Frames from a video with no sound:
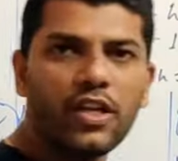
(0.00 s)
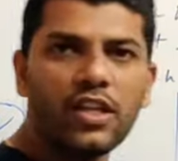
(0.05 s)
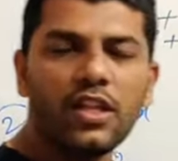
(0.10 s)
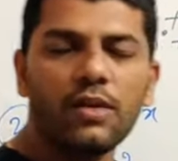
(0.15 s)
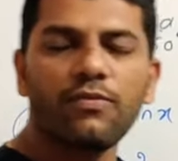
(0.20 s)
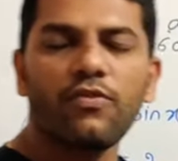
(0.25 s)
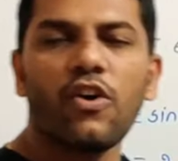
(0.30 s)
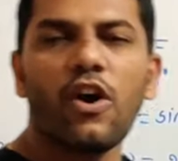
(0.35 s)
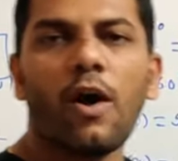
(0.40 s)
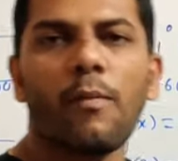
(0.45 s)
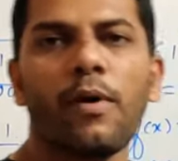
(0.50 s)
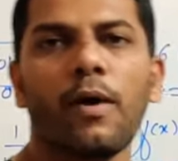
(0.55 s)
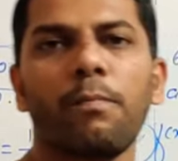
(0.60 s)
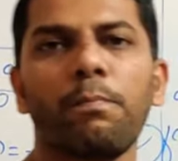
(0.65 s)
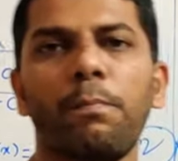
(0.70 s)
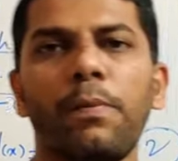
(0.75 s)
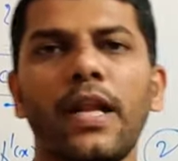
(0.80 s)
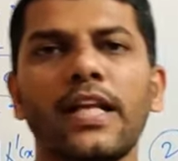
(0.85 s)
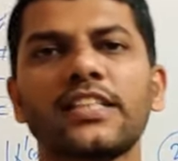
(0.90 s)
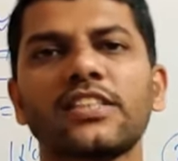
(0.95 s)
in the form
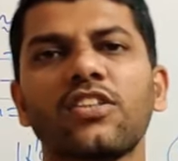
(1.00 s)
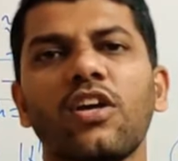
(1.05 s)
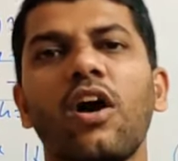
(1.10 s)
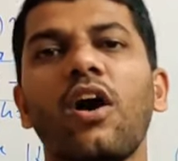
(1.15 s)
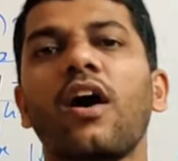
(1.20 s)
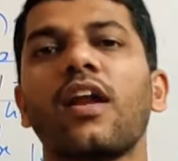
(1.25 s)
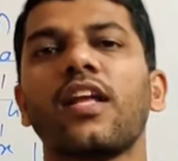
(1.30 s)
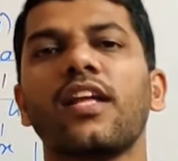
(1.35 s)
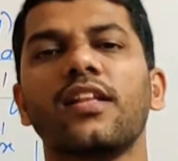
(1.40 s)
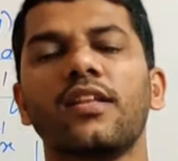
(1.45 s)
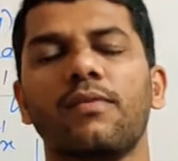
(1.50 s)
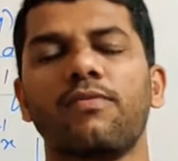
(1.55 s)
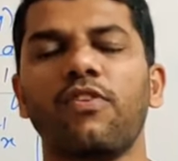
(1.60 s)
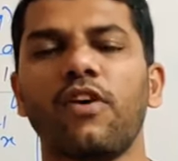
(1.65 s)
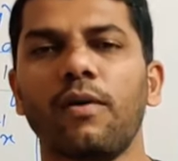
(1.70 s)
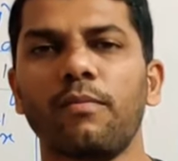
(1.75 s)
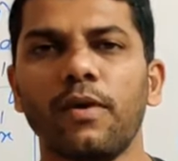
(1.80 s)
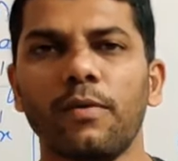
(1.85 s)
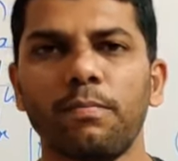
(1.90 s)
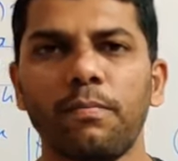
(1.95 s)
of plus or in the
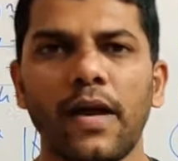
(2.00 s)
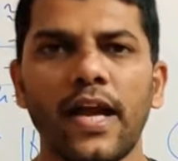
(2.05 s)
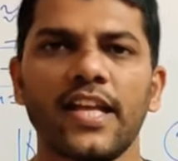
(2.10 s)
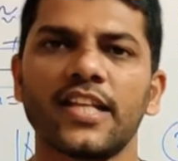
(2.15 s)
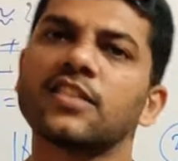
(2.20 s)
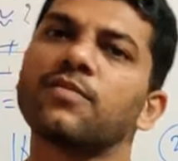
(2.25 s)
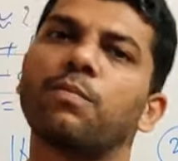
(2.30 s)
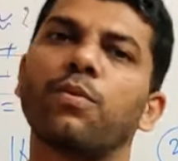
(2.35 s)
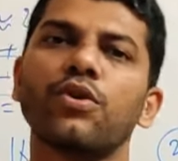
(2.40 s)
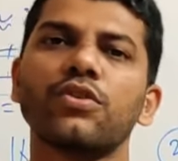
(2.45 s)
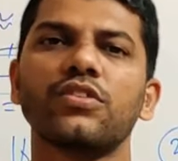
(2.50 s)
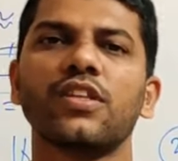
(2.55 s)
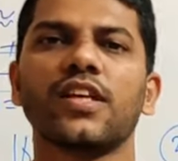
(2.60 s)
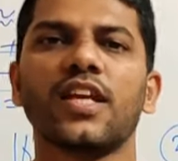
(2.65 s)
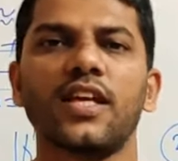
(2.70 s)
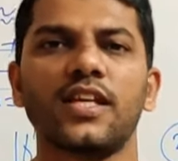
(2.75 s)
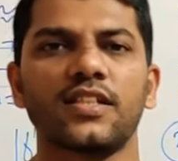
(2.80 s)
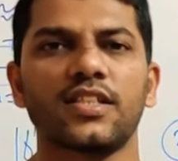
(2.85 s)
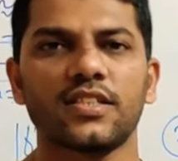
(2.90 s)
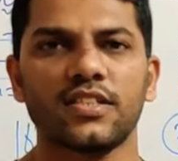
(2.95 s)
form of minus. Both the
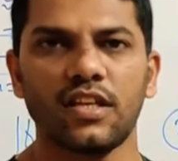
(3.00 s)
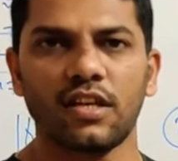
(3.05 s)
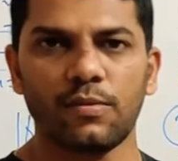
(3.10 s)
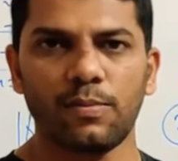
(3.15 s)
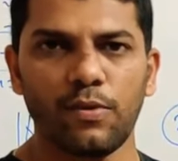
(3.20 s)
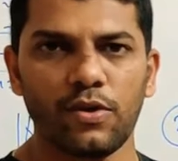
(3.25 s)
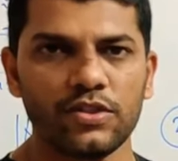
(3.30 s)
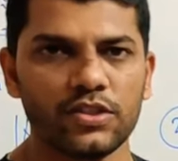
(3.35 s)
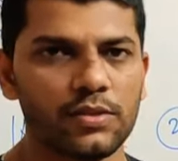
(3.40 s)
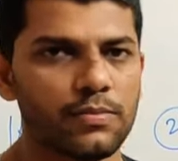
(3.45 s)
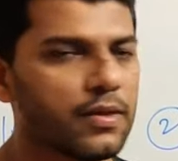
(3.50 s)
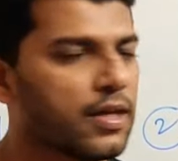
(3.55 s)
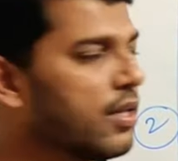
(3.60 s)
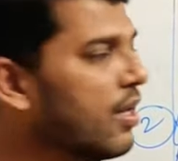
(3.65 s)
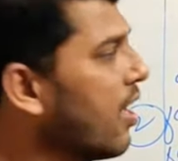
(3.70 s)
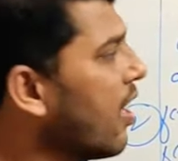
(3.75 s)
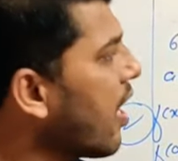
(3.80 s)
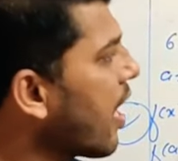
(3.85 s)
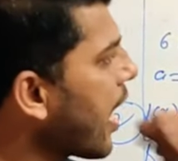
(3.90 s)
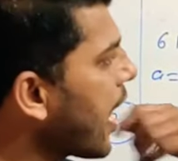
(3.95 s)
cases are
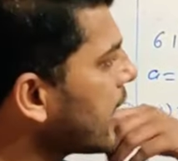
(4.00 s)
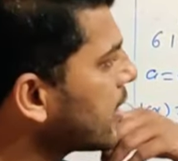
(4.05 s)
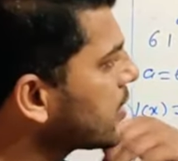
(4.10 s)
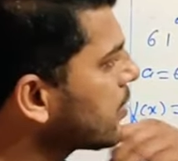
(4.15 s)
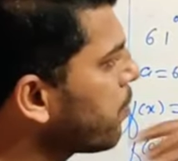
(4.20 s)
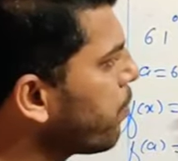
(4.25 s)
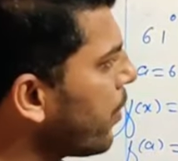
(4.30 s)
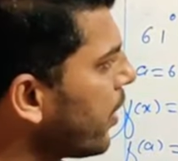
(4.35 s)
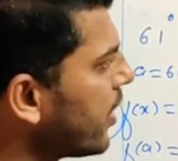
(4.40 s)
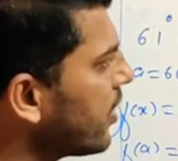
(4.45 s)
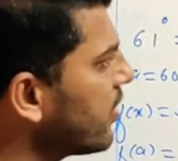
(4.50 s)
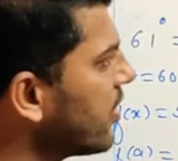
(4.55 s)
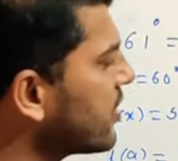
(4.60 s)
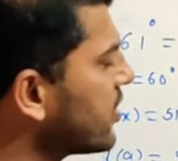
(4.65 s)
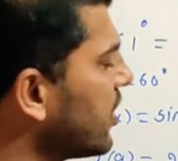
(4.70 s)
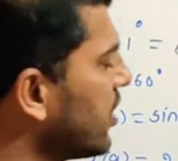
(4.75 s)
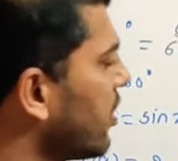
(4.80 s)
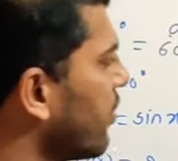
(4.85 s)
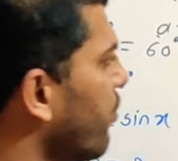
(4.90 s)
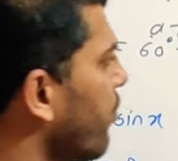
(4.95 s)
possible, and splitting
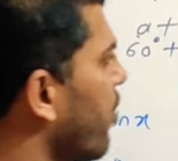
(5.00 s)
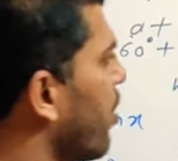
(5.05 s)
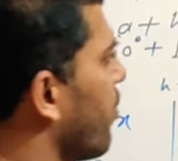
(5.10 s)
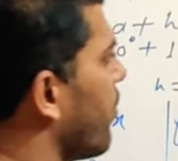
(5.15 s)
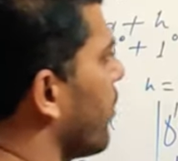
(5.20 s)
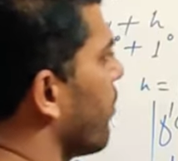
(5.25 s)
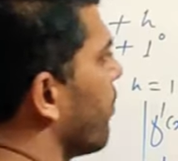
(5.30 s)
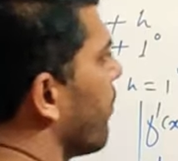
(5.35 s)
this in the form of